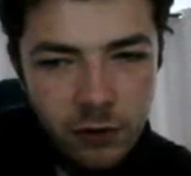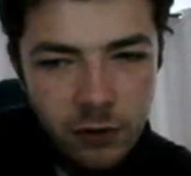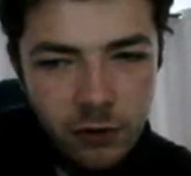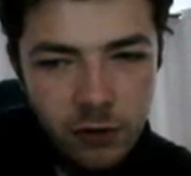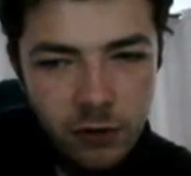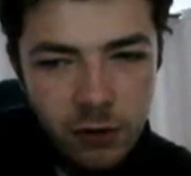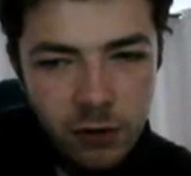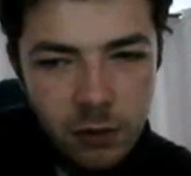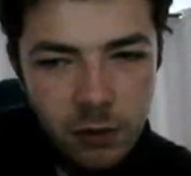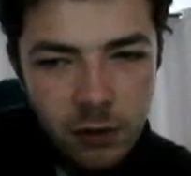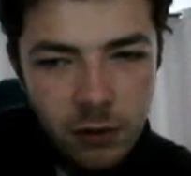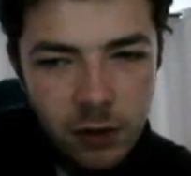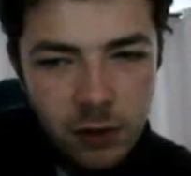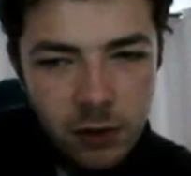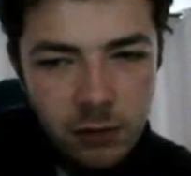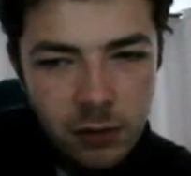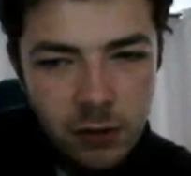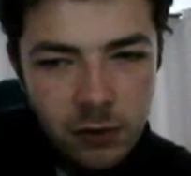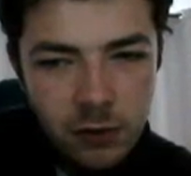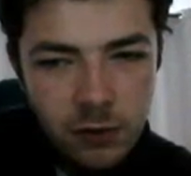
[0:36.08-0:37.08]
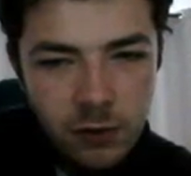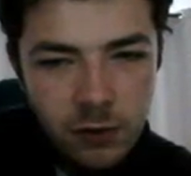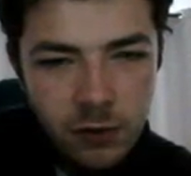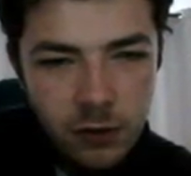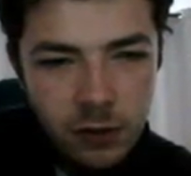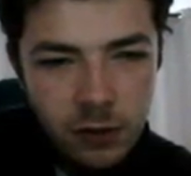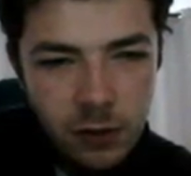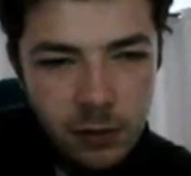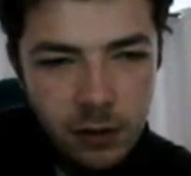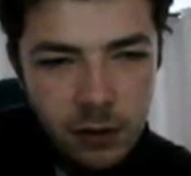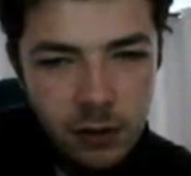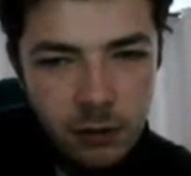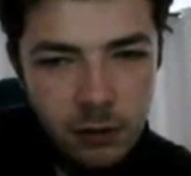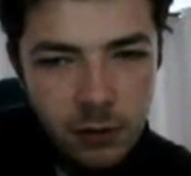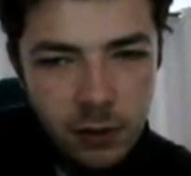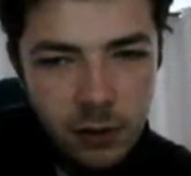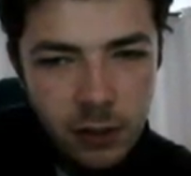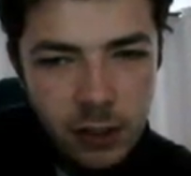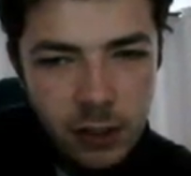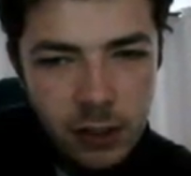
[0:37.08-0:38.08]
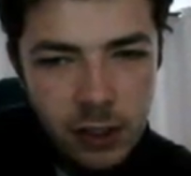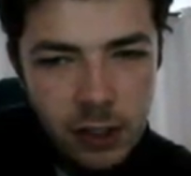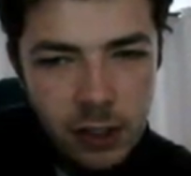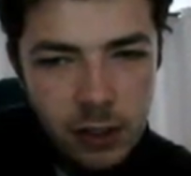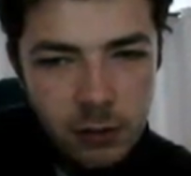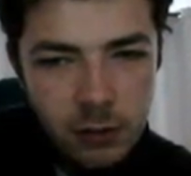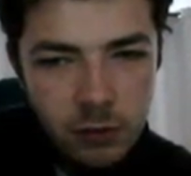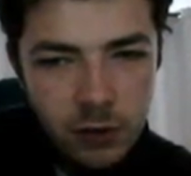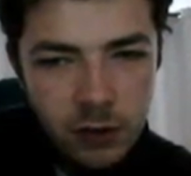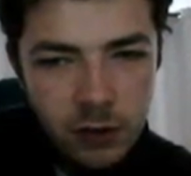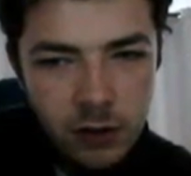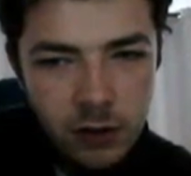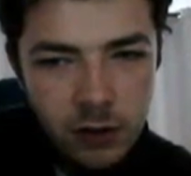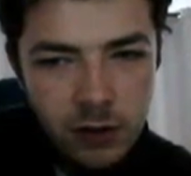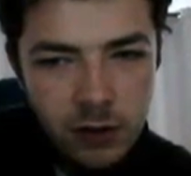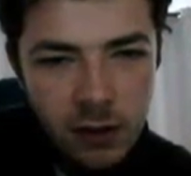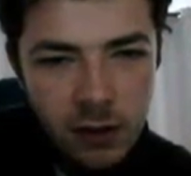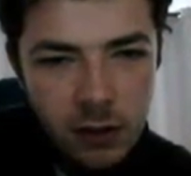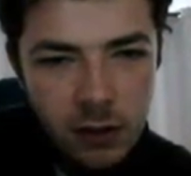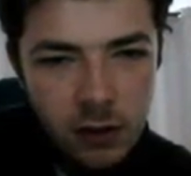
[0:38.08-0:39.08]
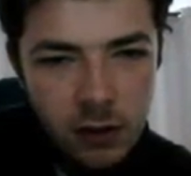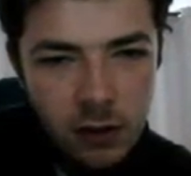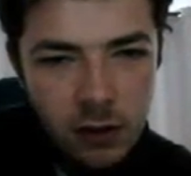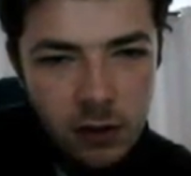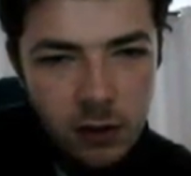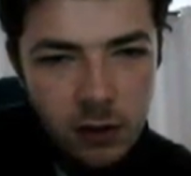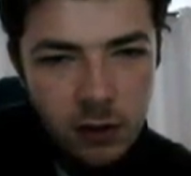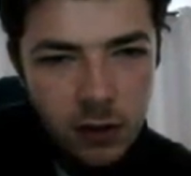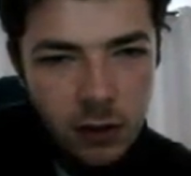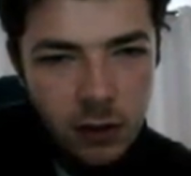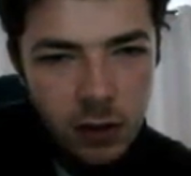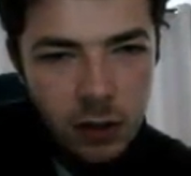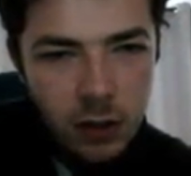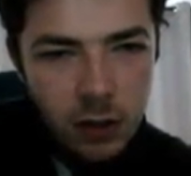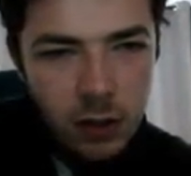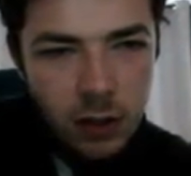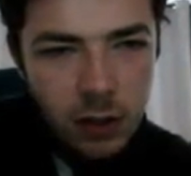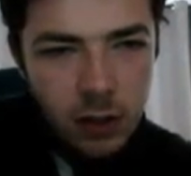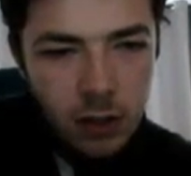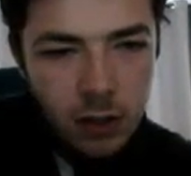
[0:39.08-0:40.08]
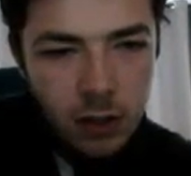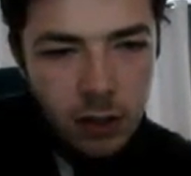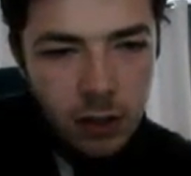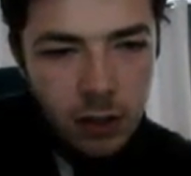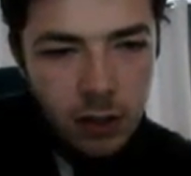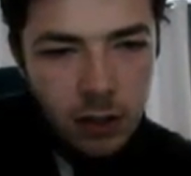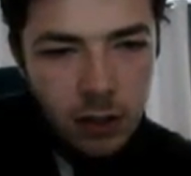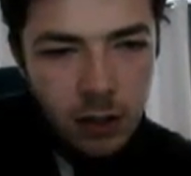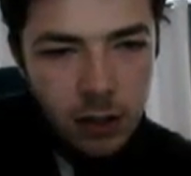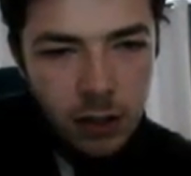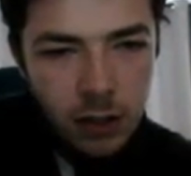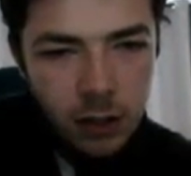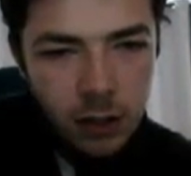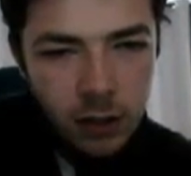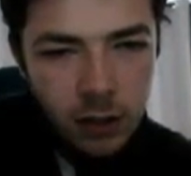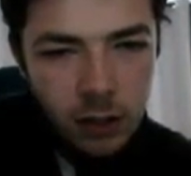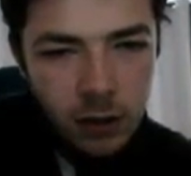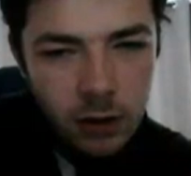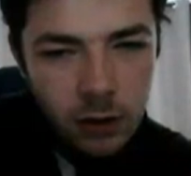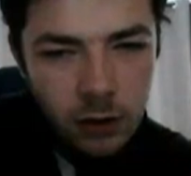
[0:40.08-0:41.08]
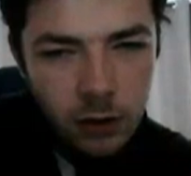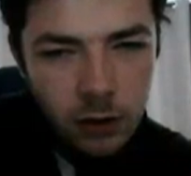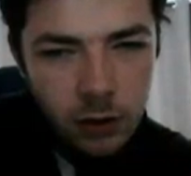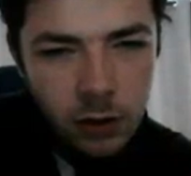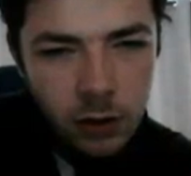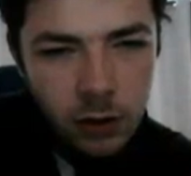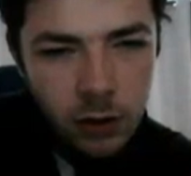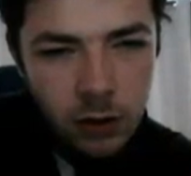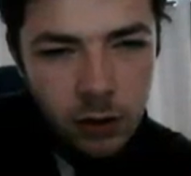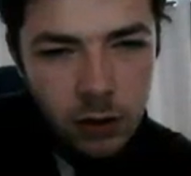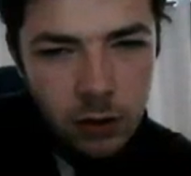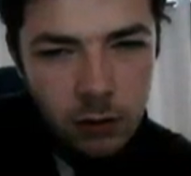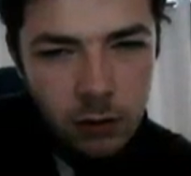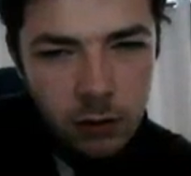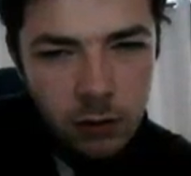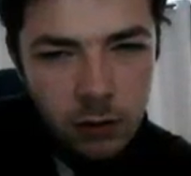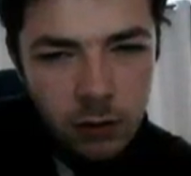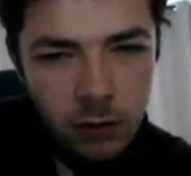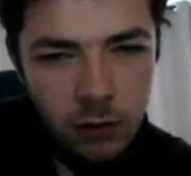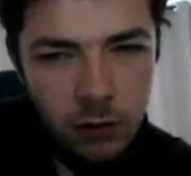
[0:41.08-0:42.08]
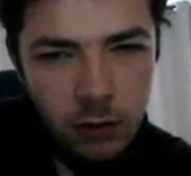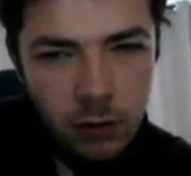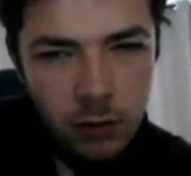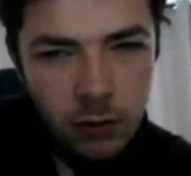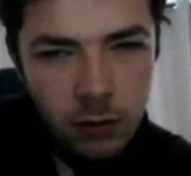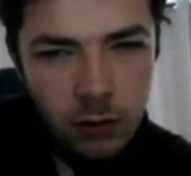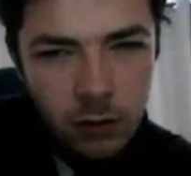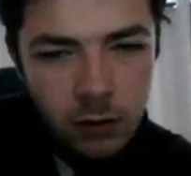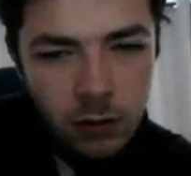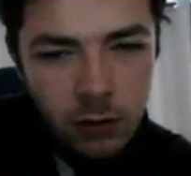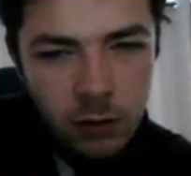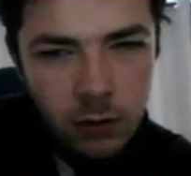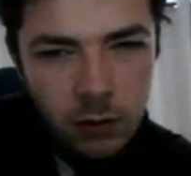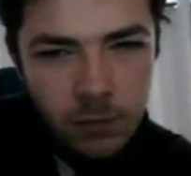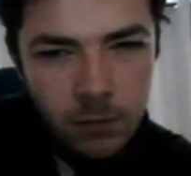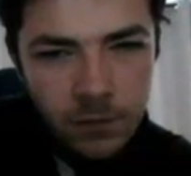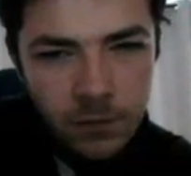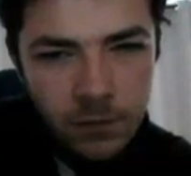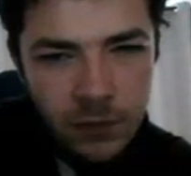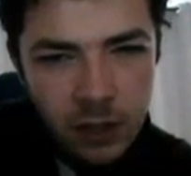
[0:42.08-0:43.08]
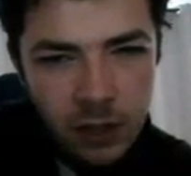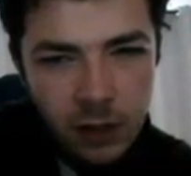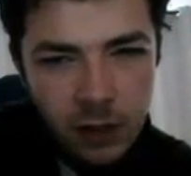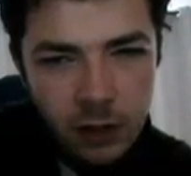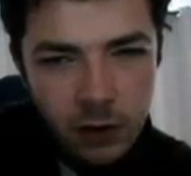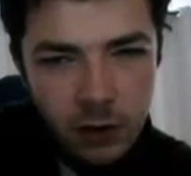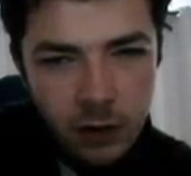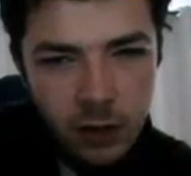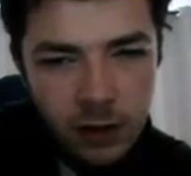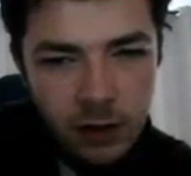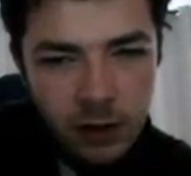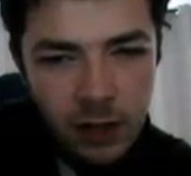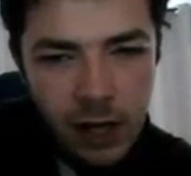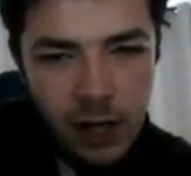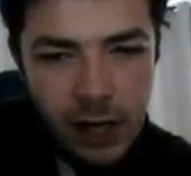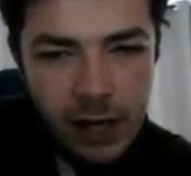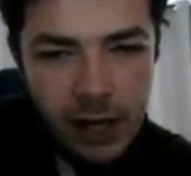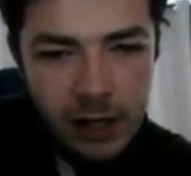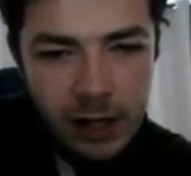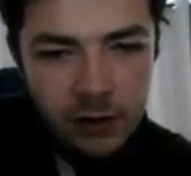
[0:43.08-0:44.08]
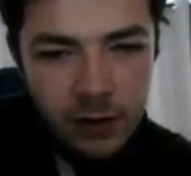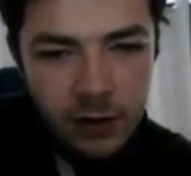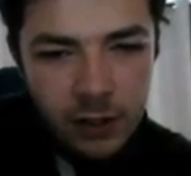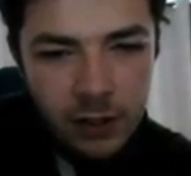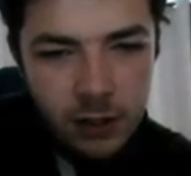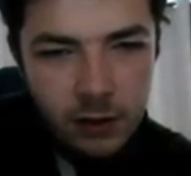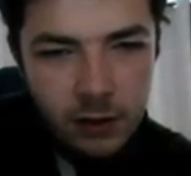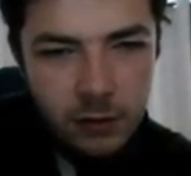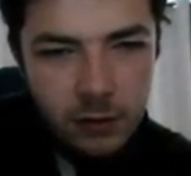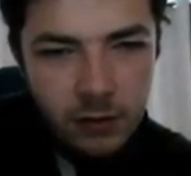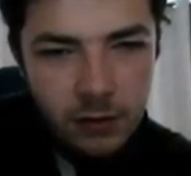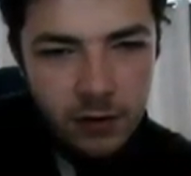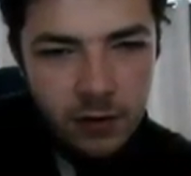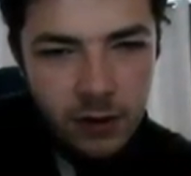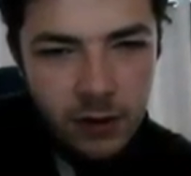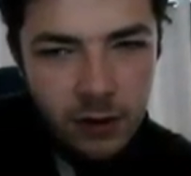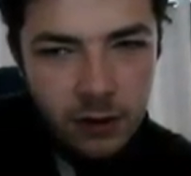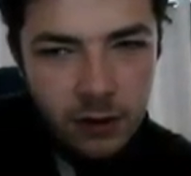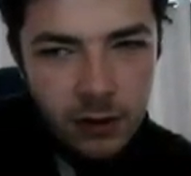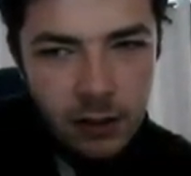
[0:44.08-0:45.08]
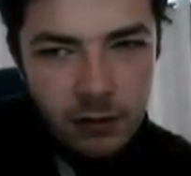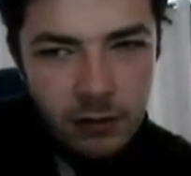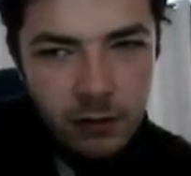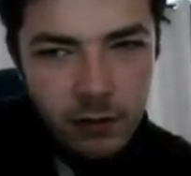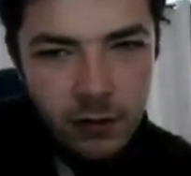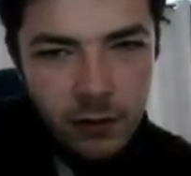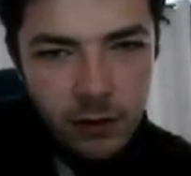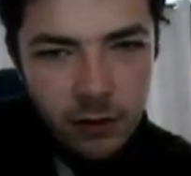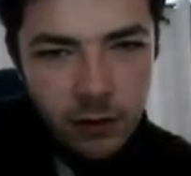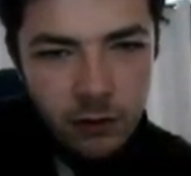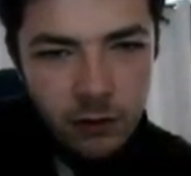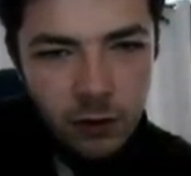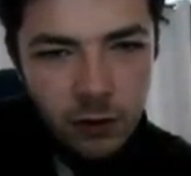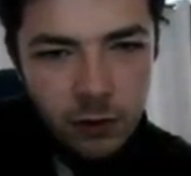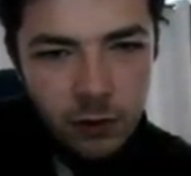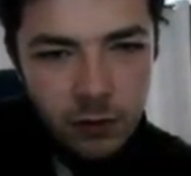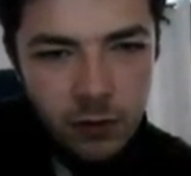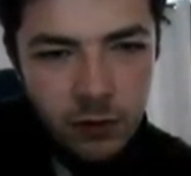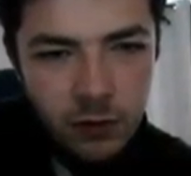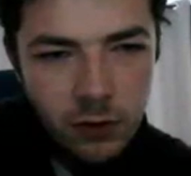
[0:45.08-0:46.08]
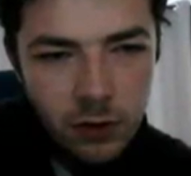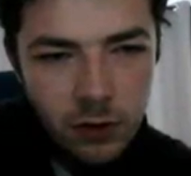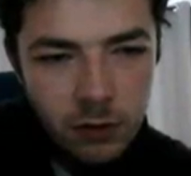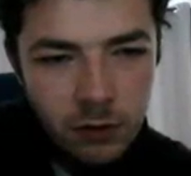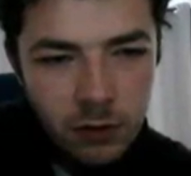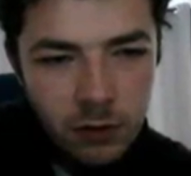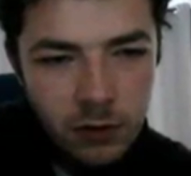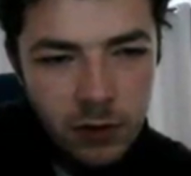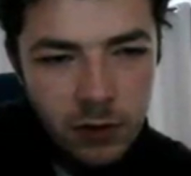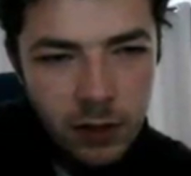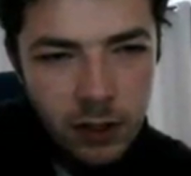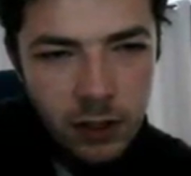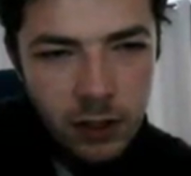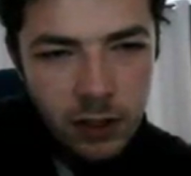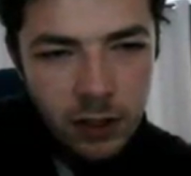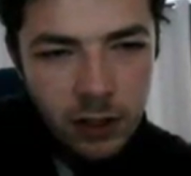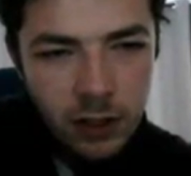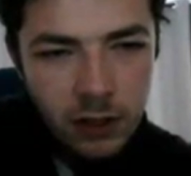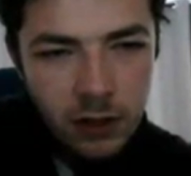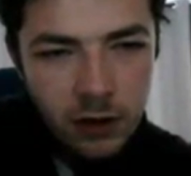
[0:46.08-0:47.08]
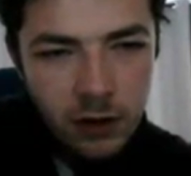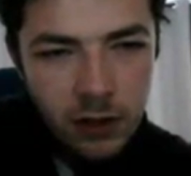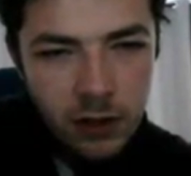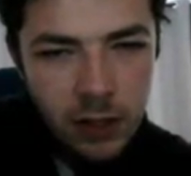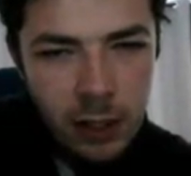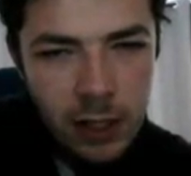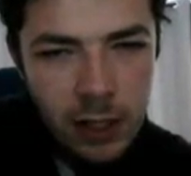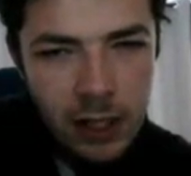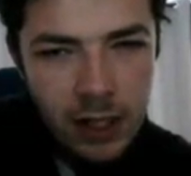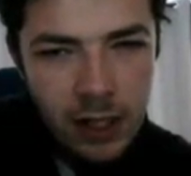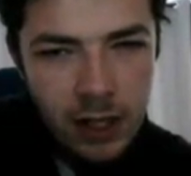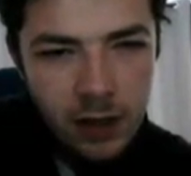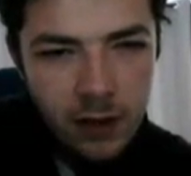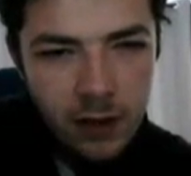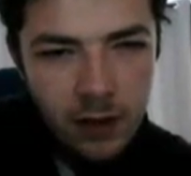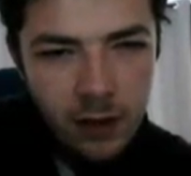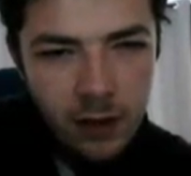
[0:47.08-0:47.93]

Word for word: are untradeable and can be used for a limited amount of games. Continue. Uh, I like the look. Uh, I do like the Ajax kit, to be fair, even if they are jobless, And we'll take the uh,